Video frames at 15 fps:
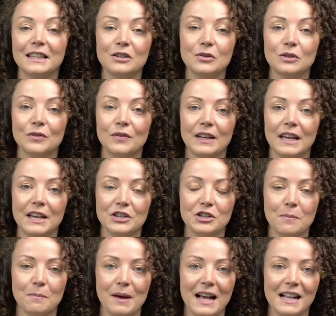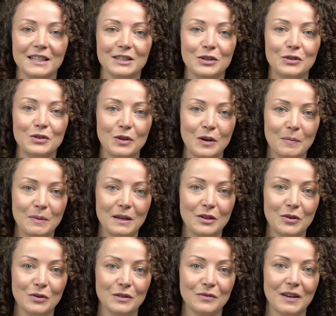the notification bell so you can be
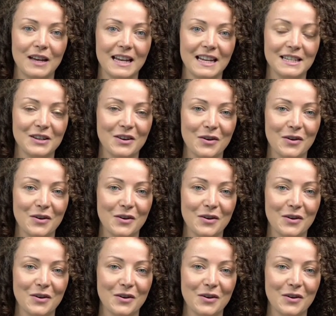notified